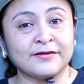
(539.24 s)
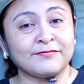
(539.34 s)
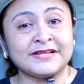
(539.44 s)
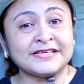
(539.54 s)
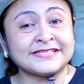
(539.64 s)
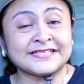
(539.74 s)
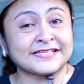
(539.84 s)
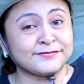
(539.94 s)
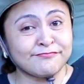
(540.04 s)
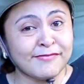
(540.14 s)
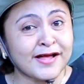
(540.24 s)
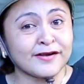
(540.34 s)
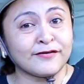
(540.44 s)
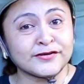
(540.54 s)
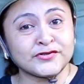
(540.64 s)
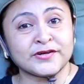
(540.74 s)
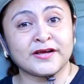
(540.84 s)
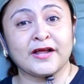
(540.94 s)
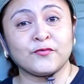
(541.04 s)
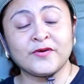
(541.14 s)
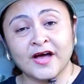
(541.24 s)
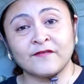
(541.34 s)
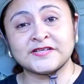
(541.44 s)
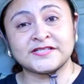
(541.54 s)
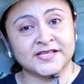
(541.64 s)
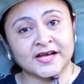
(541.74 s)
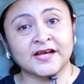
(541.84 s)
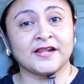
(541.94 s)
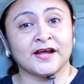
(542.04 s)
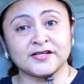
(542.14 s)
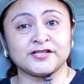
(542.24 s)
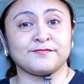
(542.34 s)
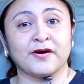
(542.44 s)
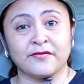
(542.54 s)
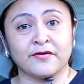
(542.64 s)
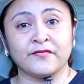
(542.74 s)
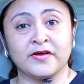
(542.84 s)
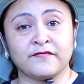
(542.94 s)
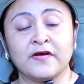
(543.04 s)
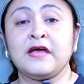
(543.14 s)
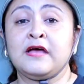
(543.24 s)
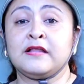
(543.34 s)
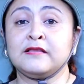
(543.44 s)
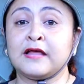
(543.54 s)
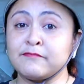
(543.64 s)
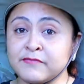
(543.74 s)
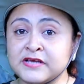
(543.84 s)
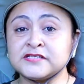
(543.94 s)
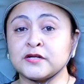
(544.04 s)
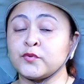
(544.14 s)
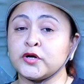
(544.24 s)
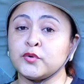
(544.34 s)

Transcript: that Belize is a small country and we have the second largest barrier reef. That means that we're